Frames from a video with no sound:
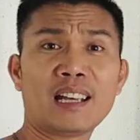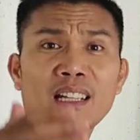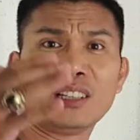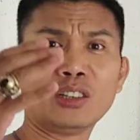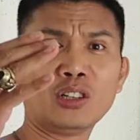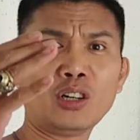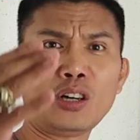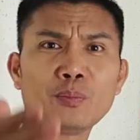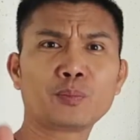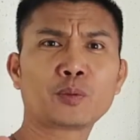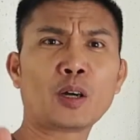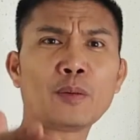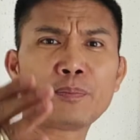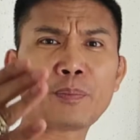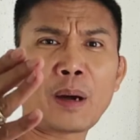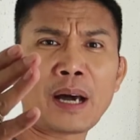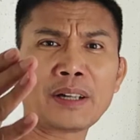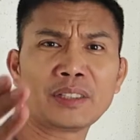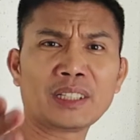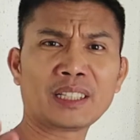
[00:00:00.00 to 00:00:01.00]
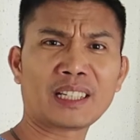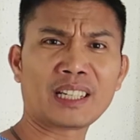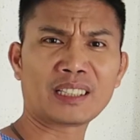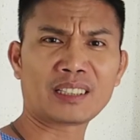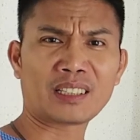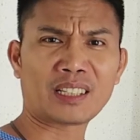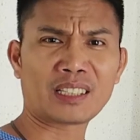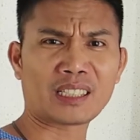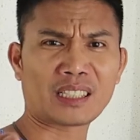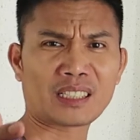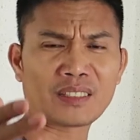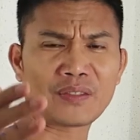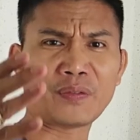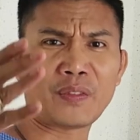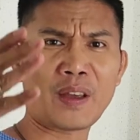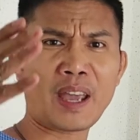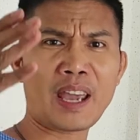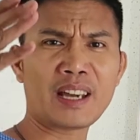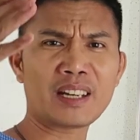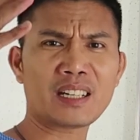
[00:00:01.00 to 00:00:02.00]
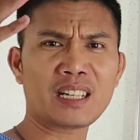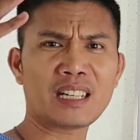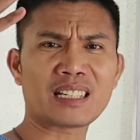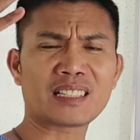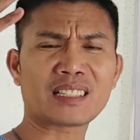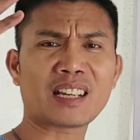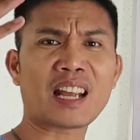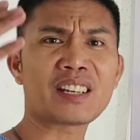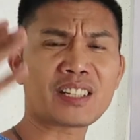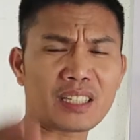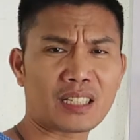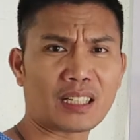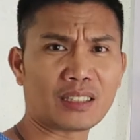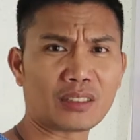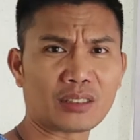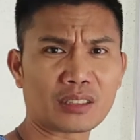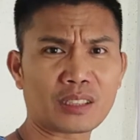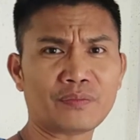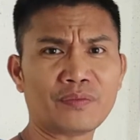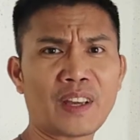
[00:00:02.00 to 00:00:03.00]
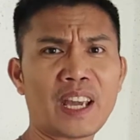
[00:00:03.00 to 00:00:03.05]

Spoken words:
Law of compounding interest is very essential or is